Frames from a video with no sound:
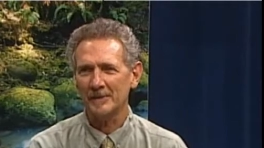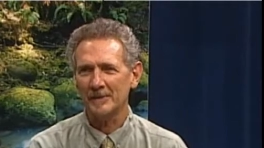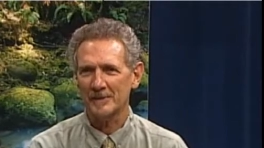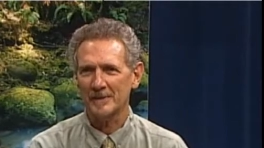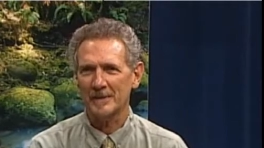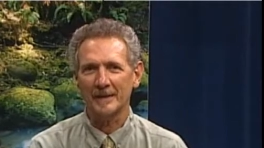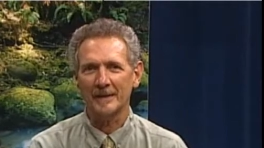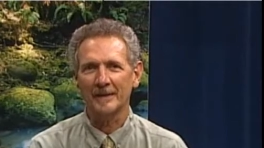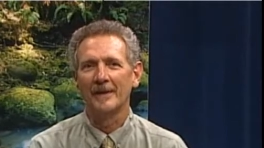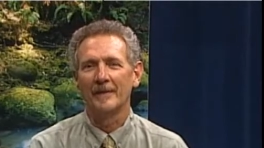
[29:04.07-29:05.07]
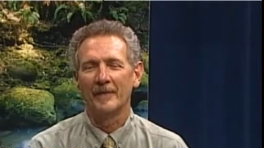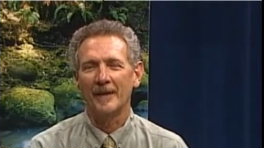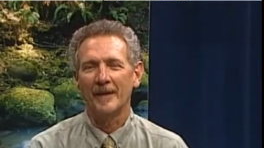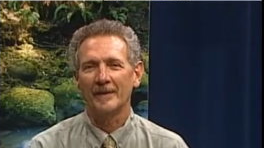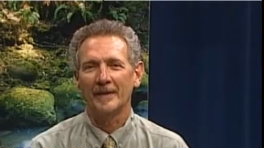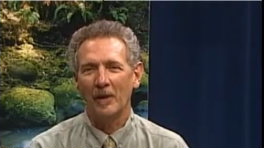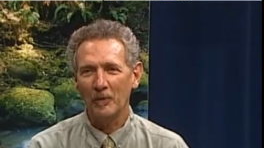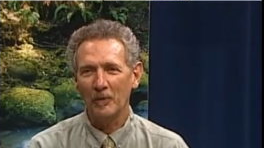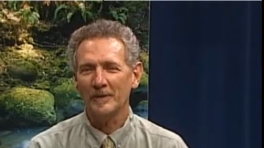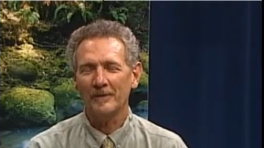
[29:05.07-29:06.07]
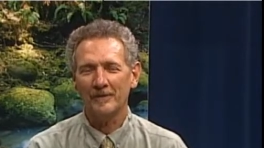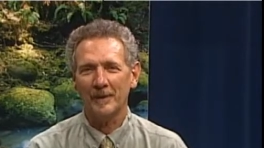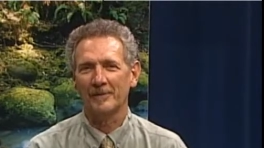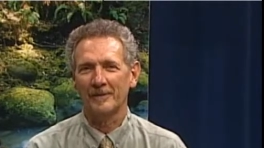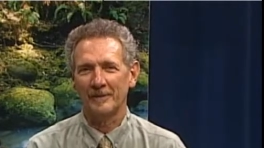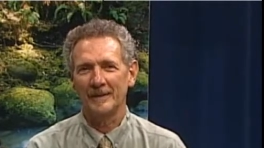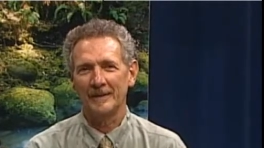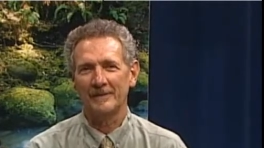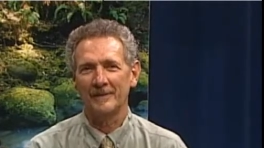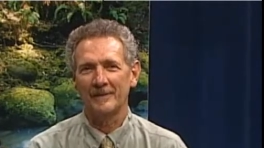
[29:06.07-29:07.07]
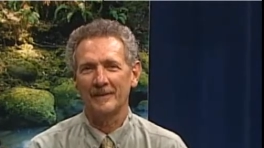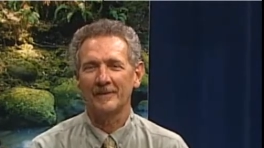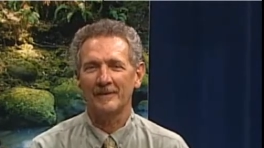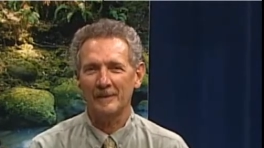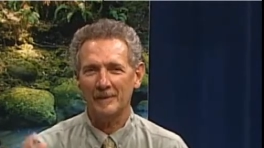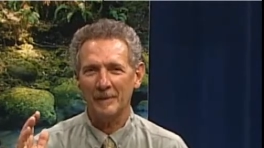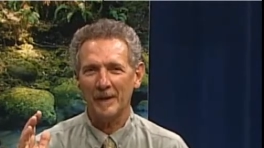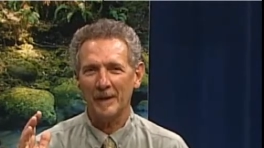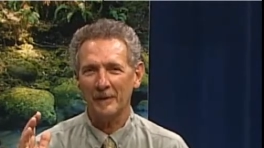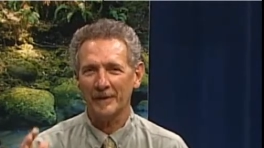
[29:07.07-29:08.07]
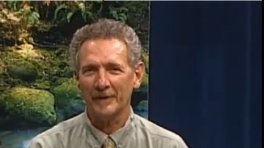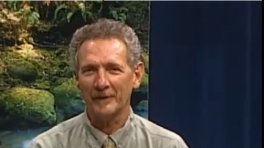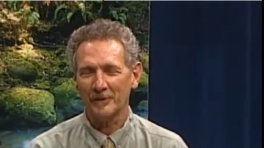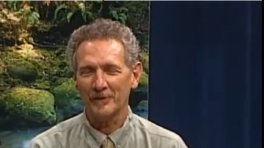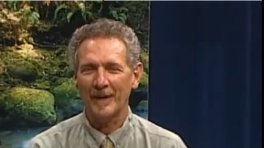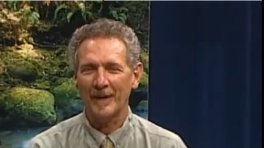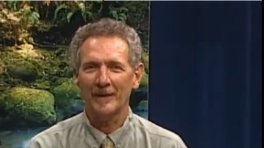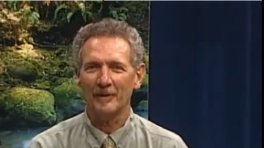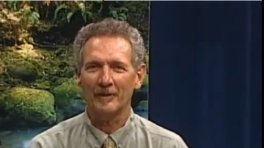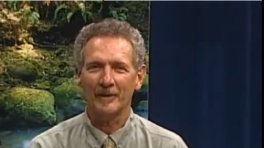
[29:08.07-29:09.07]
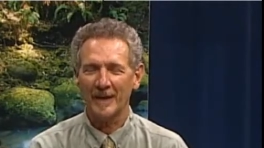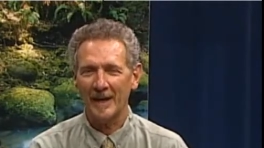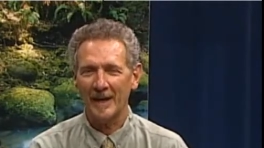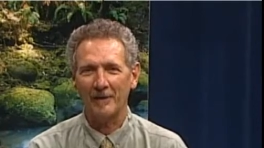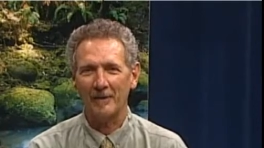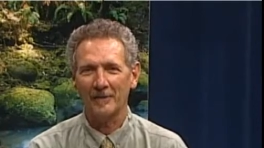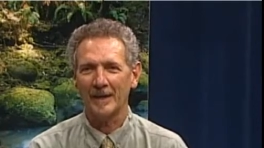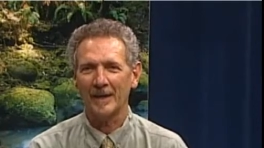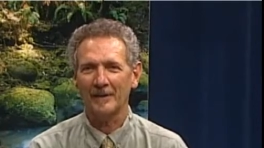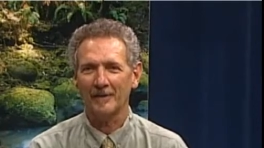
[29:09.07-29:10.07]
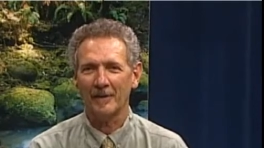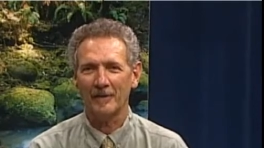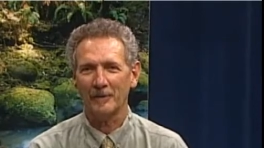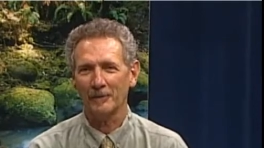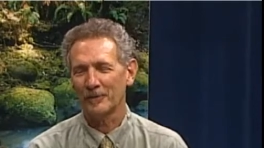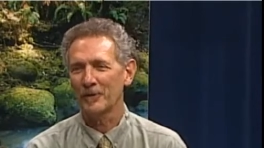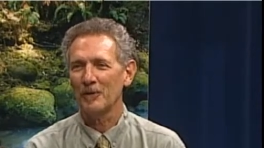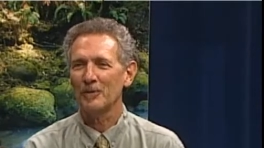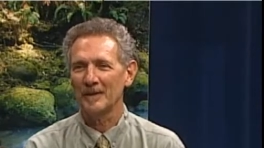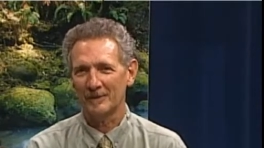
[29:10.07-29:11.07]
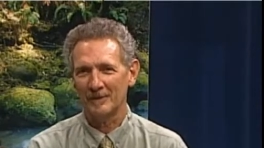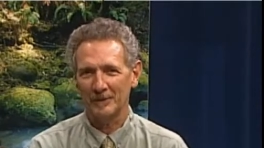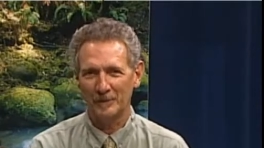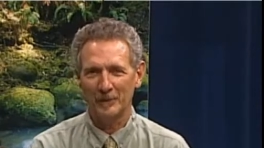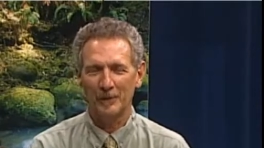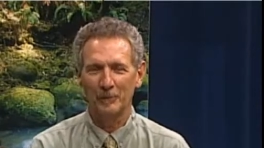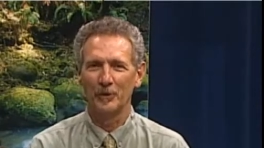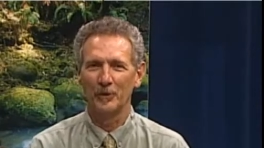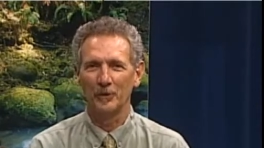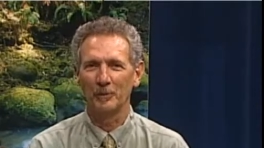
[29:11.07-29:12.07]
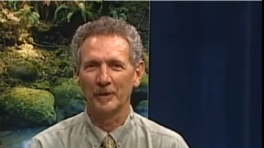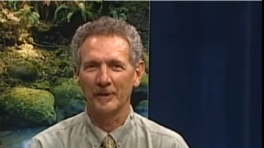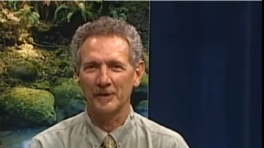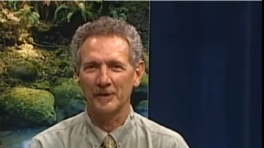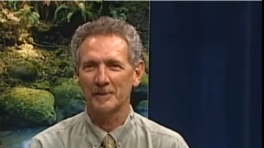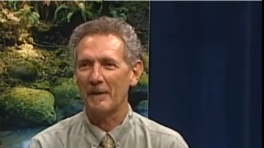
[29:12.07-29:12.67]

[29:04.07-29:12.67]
interesting that the only subsidies that they seem to be able to curtail or cut altogether are those going to renewable energy,